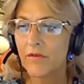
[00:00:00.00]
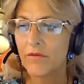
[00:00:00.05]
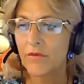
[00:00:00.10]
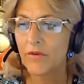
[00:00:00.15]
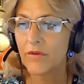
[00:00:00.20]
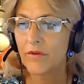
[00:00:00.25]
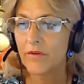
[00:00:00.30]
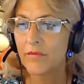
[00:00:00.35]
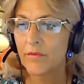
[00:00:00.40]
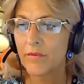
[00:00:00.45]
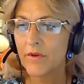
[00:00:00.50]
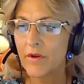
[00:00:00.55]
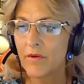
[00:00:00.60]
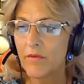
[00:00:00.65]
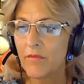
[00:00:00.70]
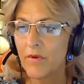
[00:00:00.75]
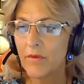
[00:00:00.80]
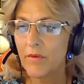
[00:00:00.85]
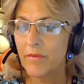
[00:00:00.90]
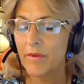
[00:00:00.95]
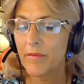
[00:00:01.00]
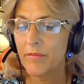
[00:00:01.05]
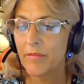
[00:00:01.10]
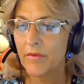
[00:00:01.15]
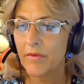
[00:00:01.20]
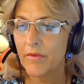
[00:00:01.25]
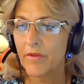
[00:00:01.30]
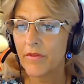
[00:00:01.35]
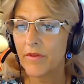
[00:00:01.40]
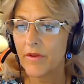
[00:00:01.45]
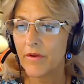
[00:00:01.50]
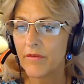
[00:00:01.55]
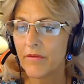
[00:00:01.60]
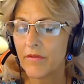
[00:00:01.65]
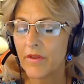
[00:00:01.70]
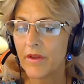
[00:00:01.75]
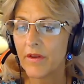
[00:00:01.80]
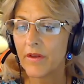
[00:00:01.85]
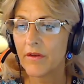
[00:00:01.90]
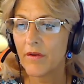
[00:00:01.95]
Drew, is we don't want people in there
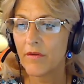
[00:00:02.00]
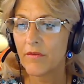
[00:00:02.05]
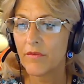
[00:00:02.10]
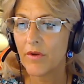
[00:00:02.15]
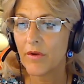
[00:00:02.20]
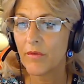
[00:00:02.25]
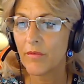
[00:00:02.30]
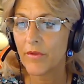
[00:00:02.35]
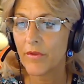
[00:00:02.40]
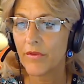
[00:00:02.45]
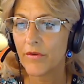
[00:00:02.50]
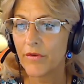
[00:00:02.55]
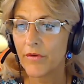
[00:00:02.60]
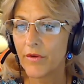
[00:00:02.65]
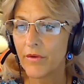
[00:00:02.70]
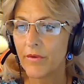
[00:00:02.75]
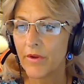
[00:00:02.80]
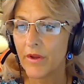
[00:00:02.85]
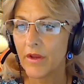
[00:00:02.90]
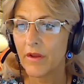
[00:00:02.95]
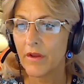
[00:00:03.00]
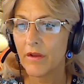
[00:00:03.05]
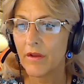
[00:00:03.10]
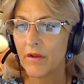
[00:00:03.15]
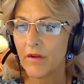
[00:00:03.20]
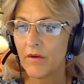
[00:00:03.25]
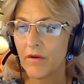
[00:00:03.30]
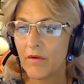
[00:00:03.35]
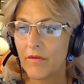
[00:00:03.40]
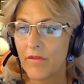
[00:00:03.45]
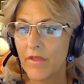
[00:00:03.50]
that don't know what they're doing. Yes. Or